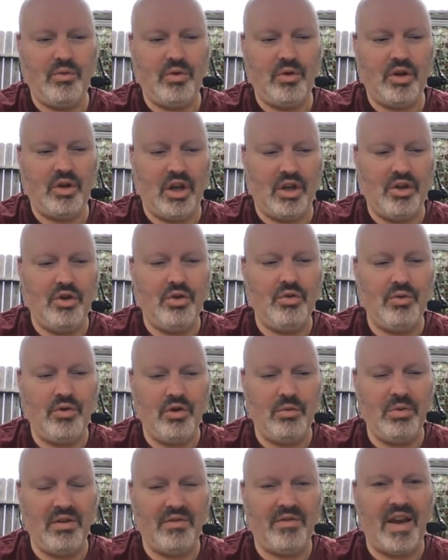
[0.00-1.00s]
can you
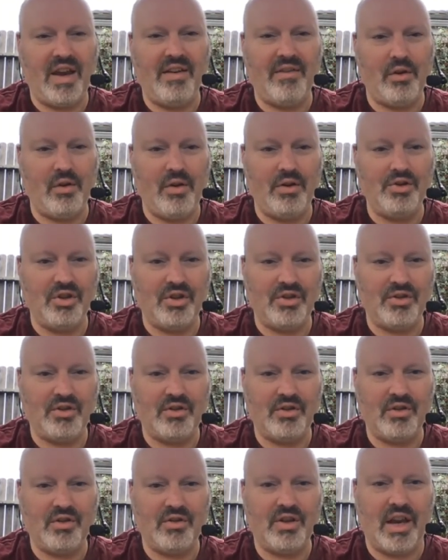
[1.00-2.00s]
do me a favor and
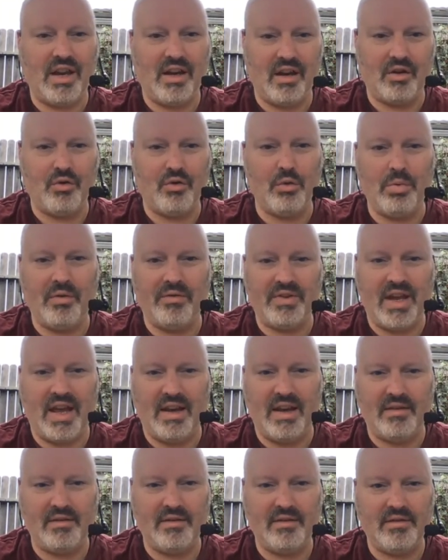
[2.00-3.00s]
just take a group of
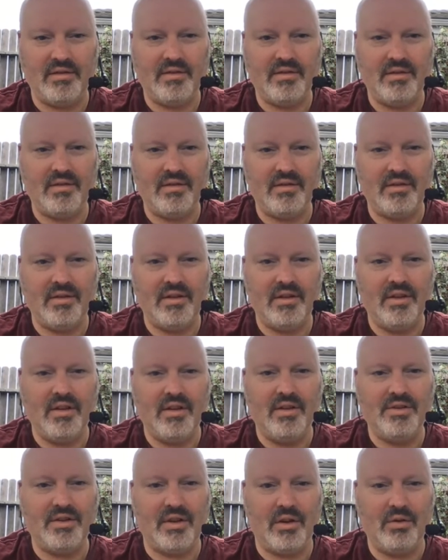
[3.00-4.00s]
10
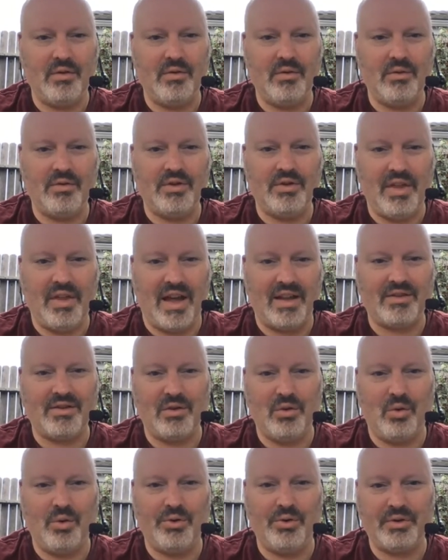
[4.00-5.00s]
so so that's
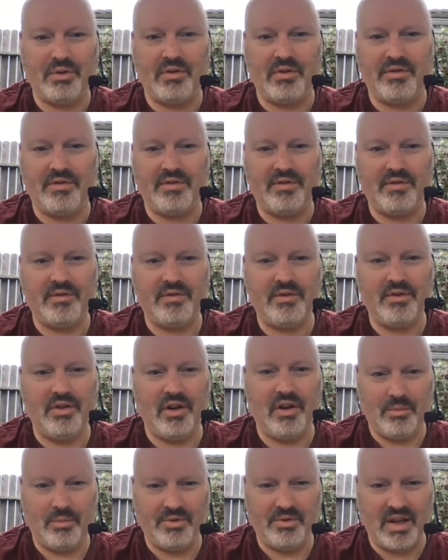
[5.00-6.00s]
your yeah. sort of you
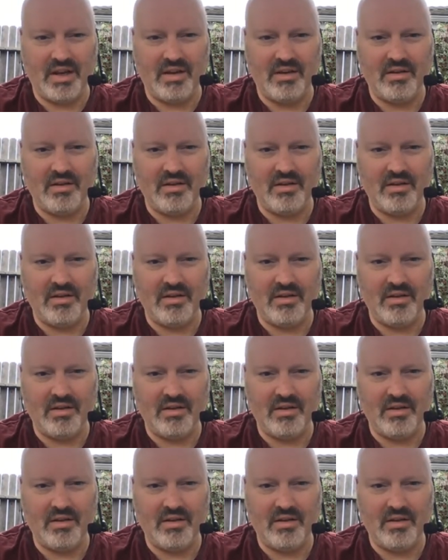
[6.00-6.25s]
know what i'm saying